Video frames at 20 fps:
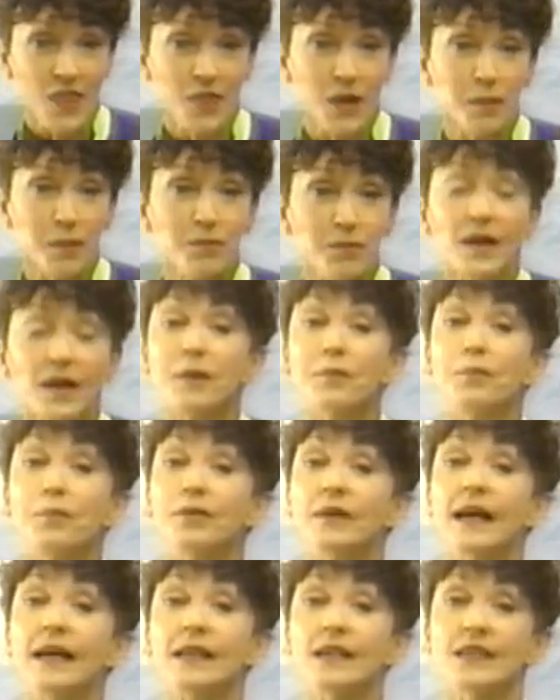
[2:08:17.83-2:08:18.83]
The blood
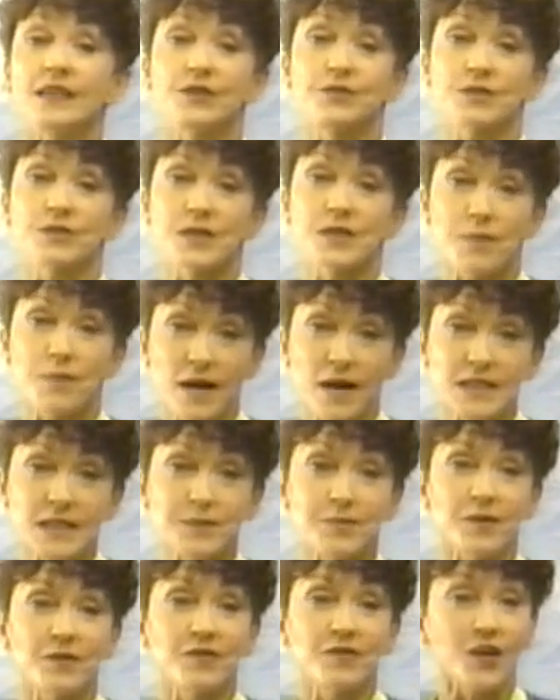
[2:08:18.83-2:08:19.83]
platelets
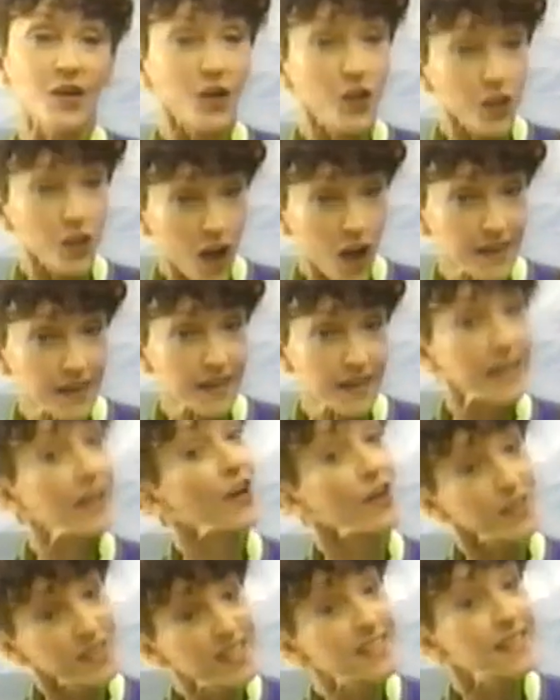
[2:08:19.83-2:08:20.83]
responsible for clotting
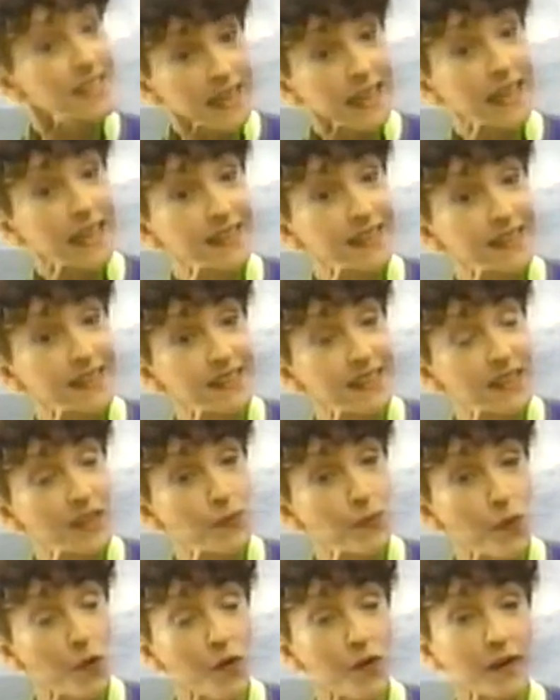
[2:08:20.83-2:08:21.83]
are stickiest in
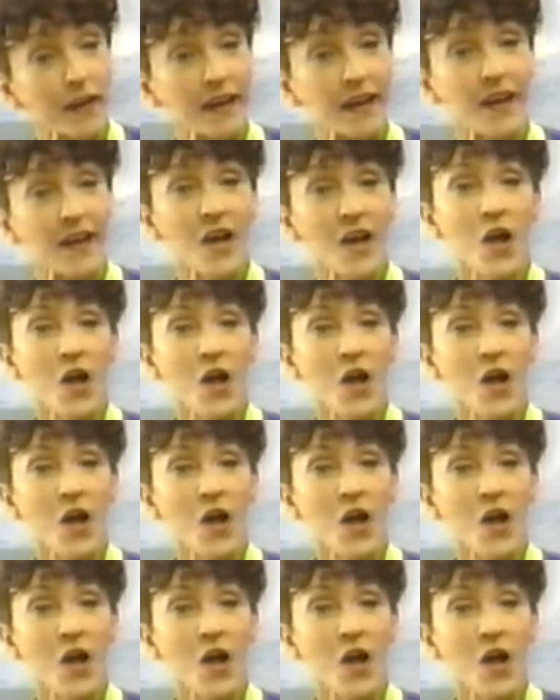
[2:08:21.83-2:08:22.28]
the morning.